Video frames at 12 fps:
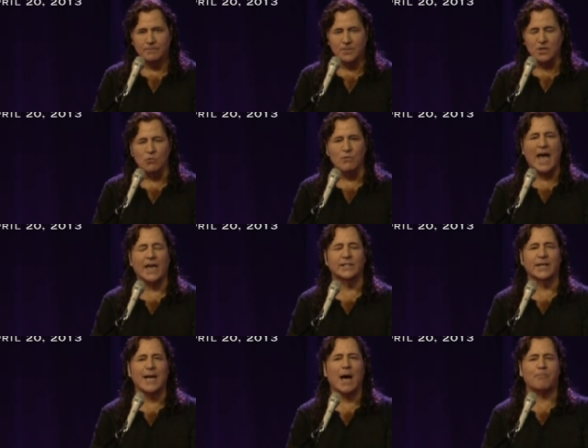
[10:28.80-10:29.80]
You raised
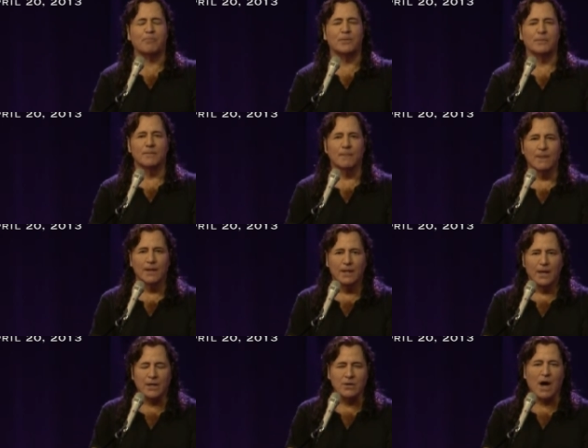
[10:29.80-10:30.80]
it up,
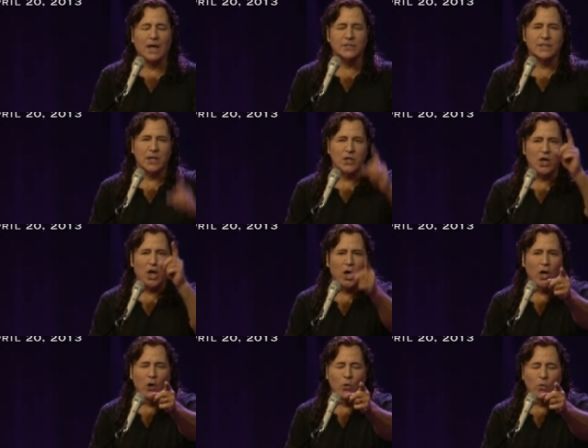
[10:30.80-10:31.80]
and God said,
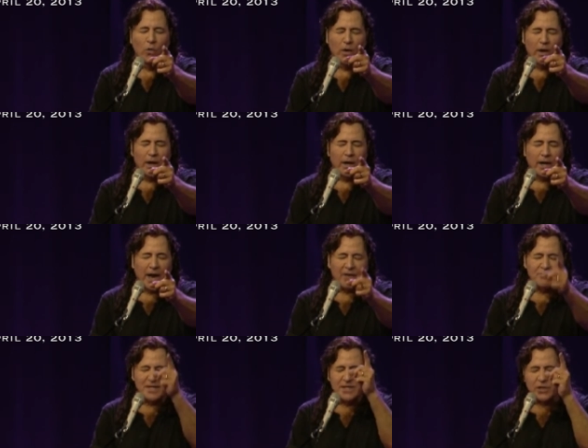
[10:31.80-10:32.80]
you
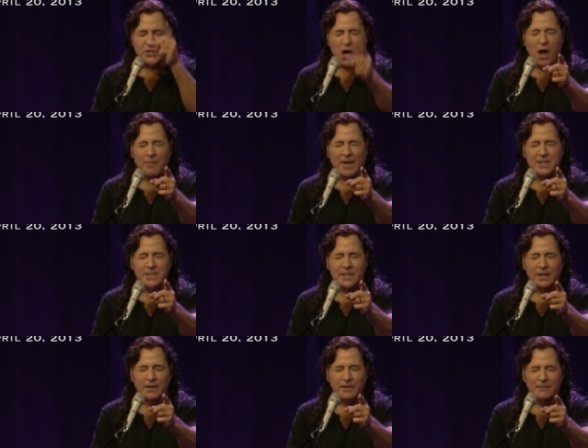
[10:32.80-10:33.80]
have been determined
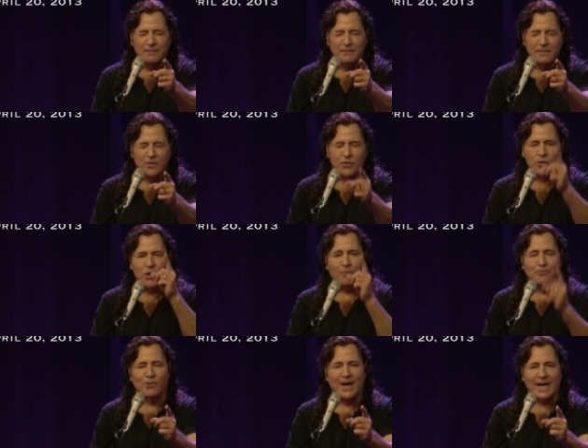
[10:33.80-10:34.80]
through your
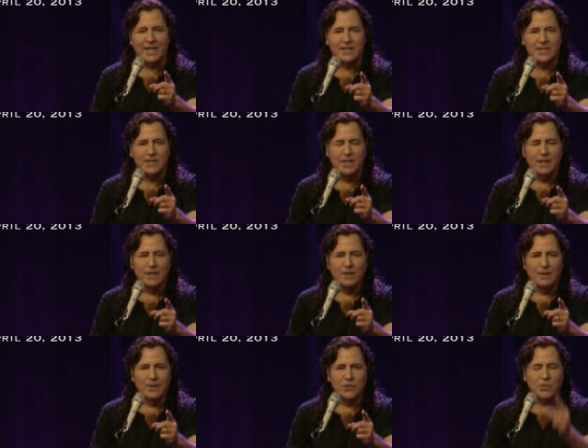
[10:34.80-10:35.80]
prayers
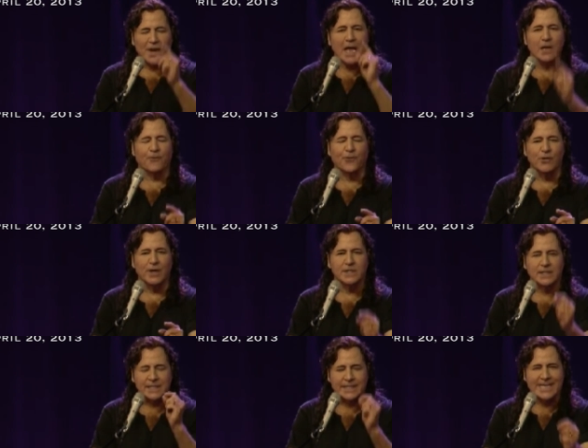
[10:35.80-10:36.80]
to
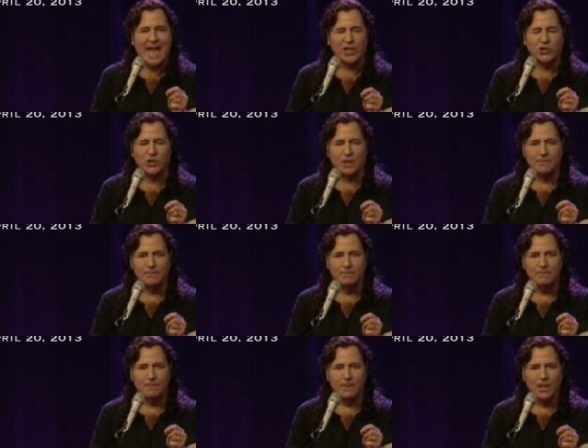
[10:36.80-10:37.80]
influence this nation.
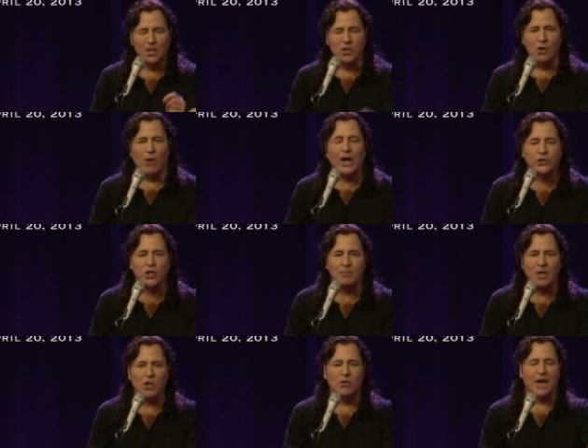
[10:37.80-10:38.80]
You're watching
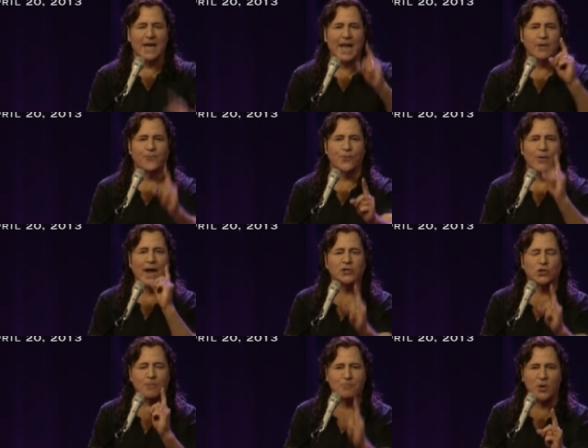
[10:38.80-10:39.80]
me. You're an
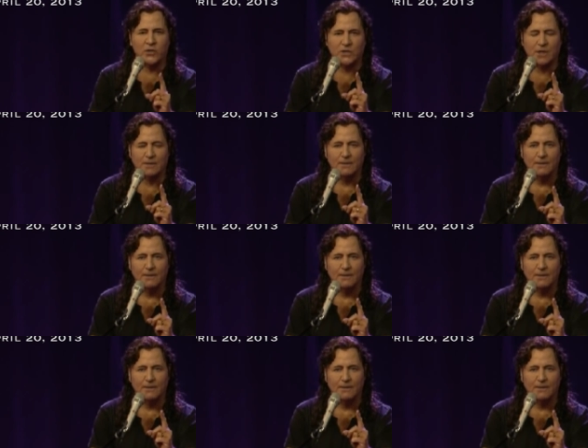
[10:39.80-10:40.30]
influential person.